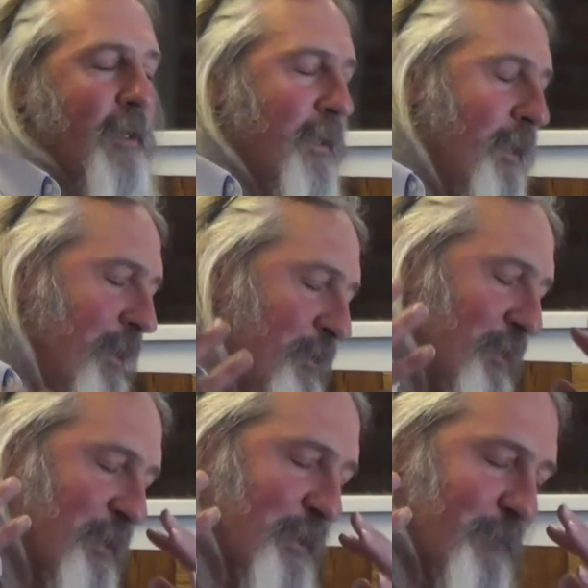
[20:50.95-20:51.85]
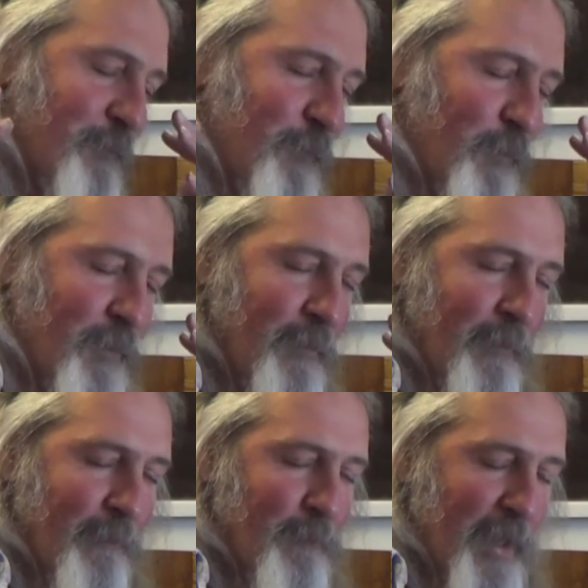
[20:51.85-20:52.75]
Oh, you're looking for,
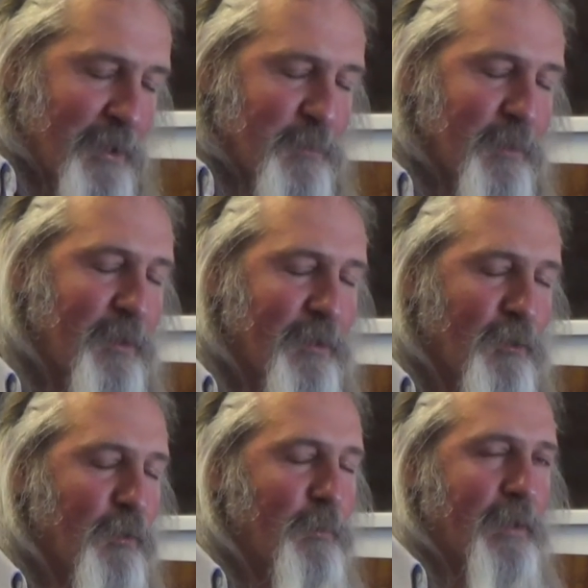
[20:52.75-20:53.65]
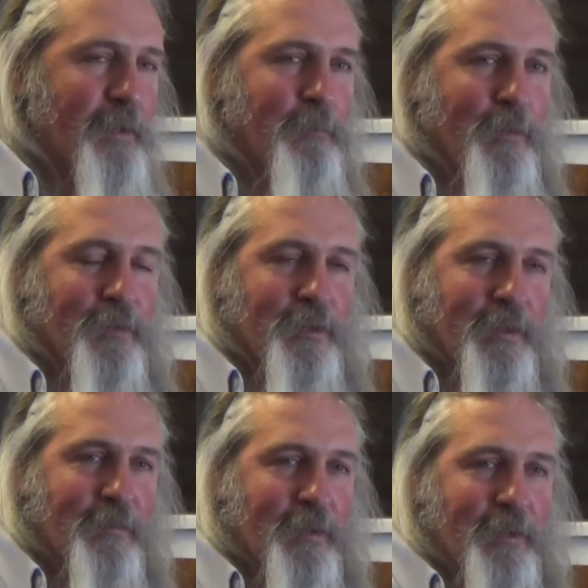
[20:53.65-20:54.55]
possibly could be the birth
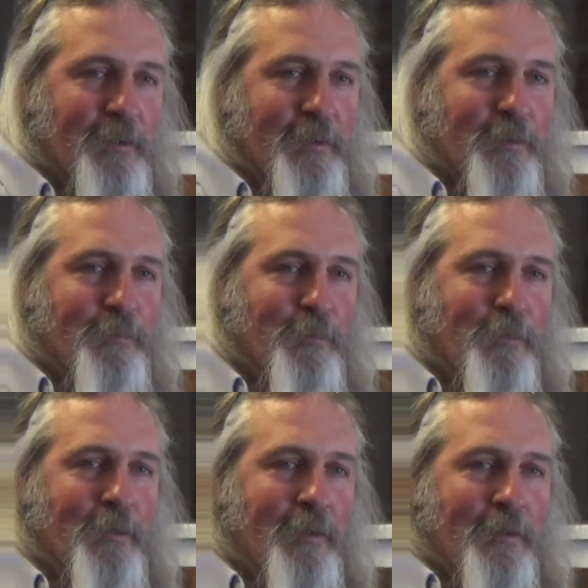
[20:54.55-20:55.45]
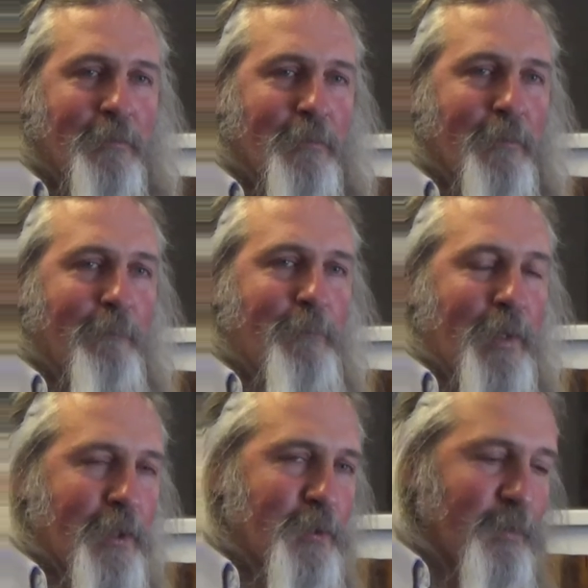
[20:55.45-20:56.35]
certificate that you're looking for? Or
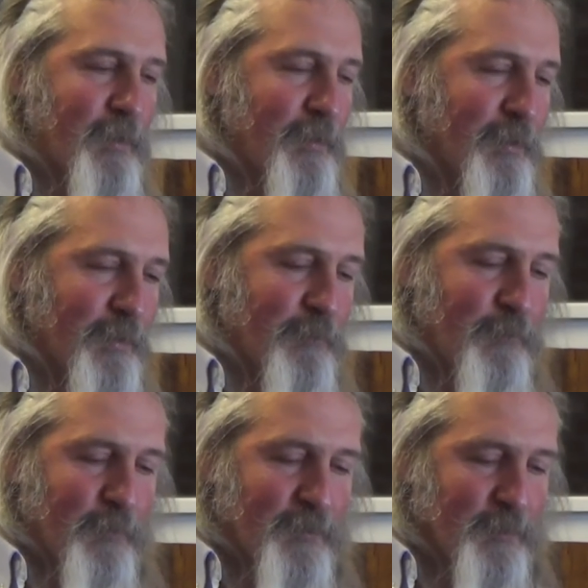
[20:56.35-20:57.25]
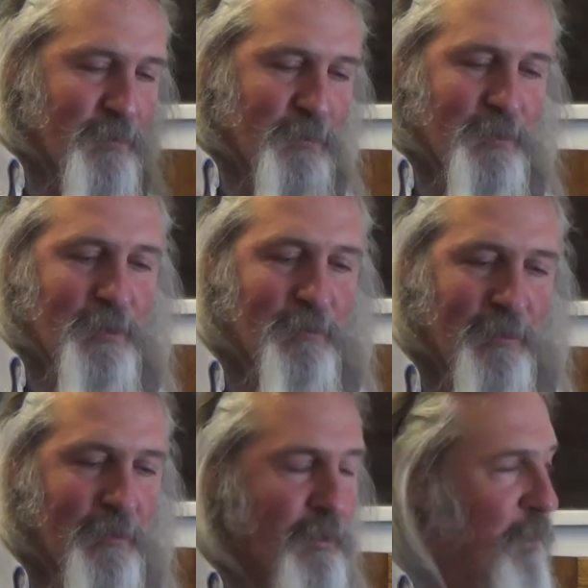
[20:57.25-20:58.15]
possibly you're looking for some social security
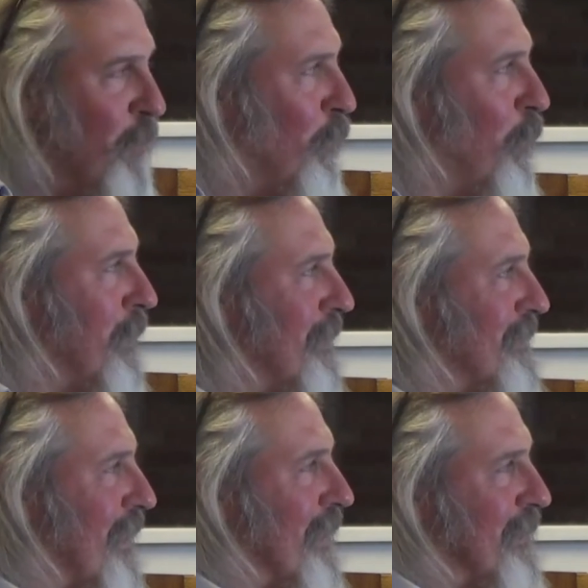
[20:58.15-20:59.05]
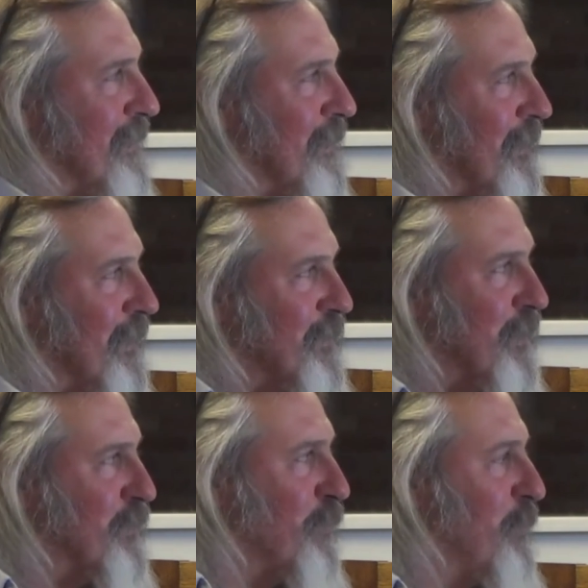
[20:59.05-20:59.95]
card. What exactly did the United
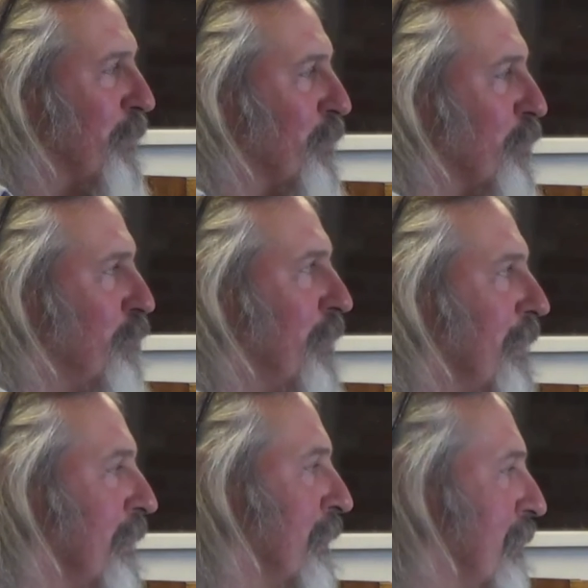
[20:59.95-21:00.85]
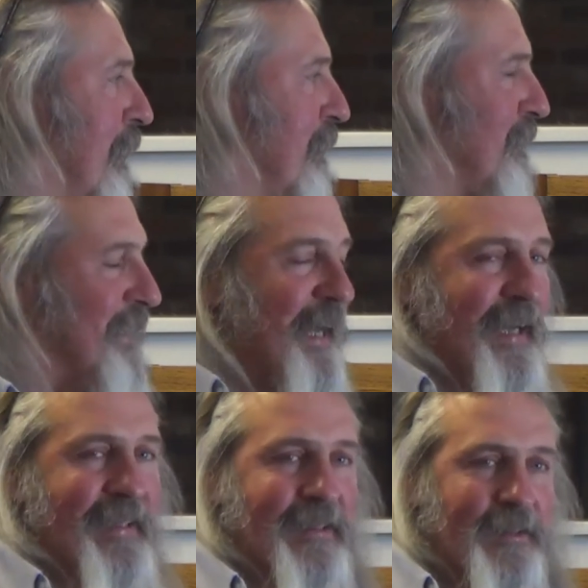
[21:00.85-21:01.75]
States of America create that is
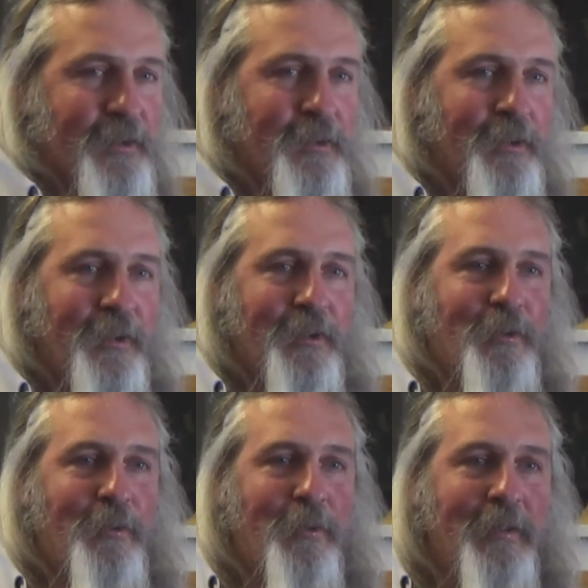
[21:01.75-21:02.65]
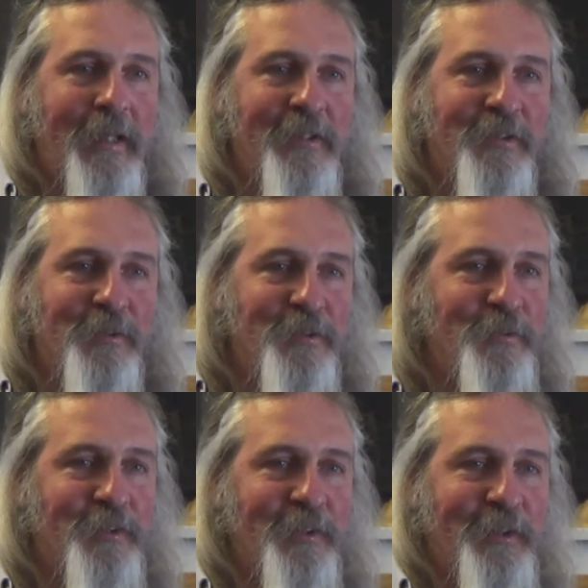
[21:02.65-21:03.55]
titled Karl Lentz? Because you
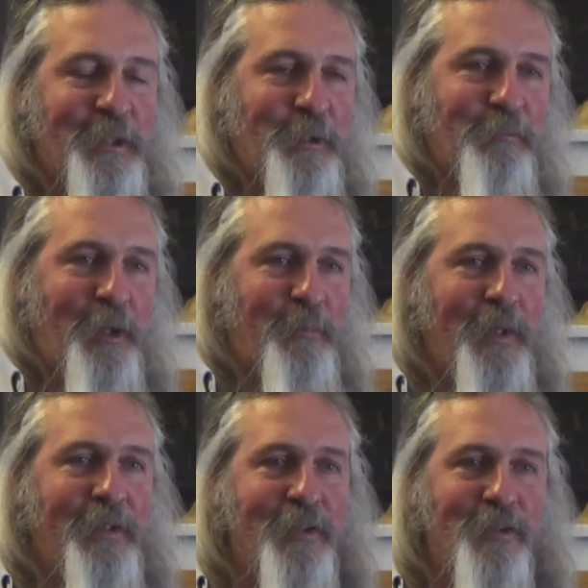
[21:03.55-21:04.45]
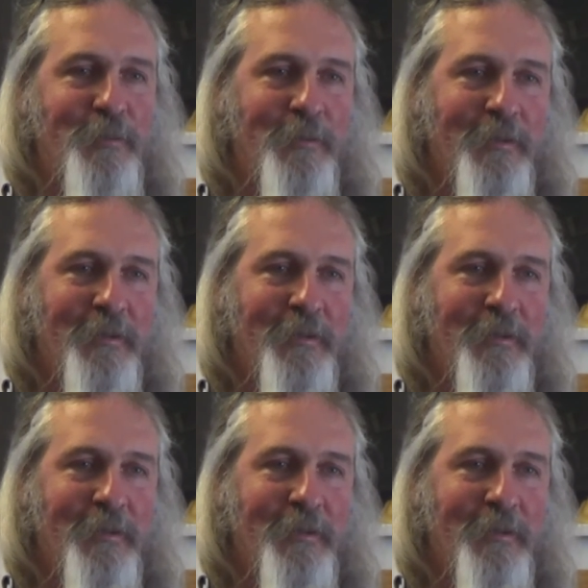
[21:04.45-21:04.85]
certainly didn't create me, did you?